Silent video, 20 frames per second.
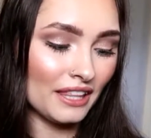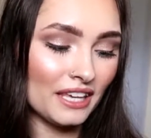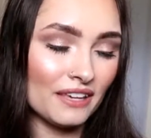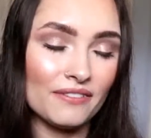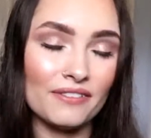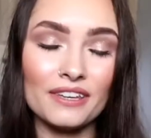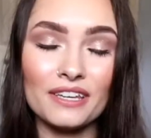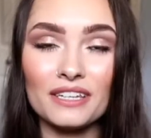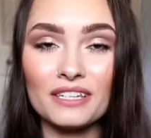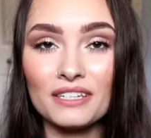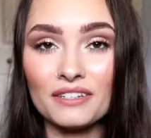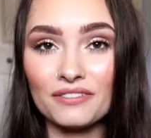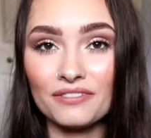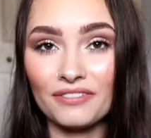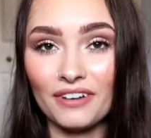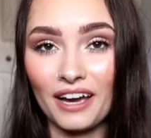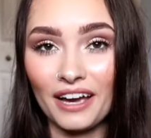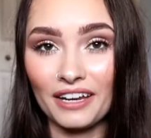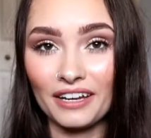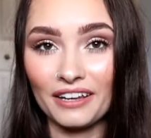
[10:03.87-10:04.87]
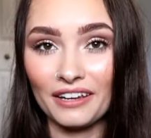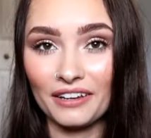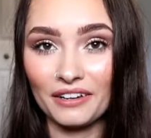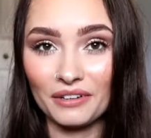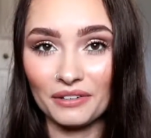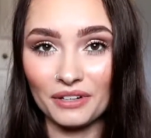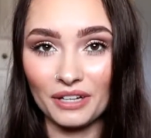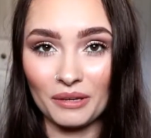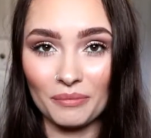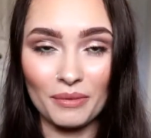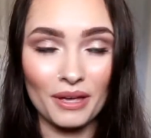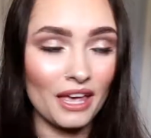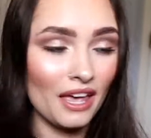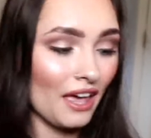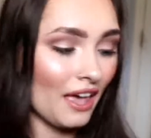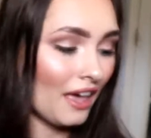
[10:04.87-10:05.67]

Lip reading: Leave-In Defining Cream.